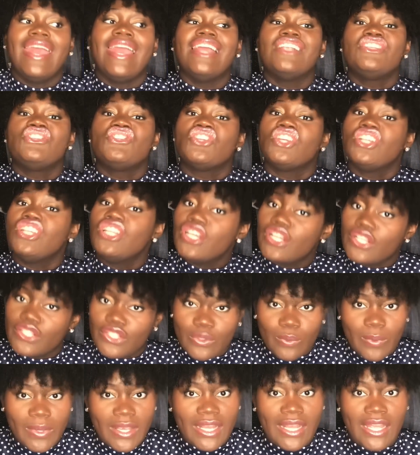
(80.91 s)
It's your look,
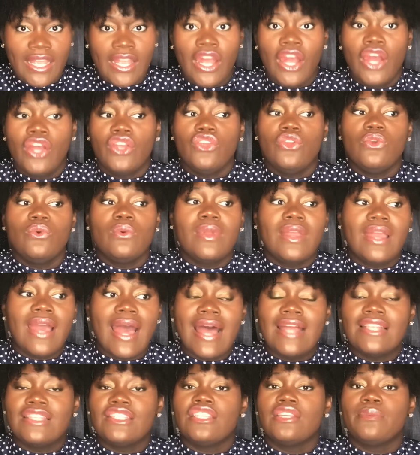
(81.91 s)
sweetie. You
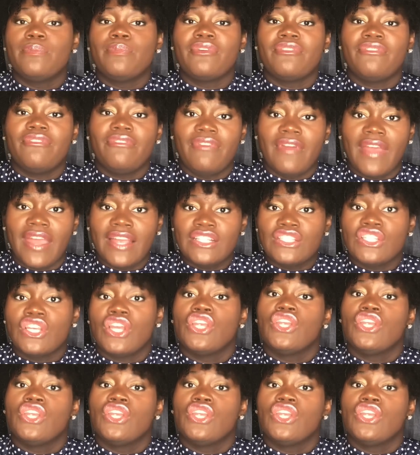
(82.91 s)
got to perfect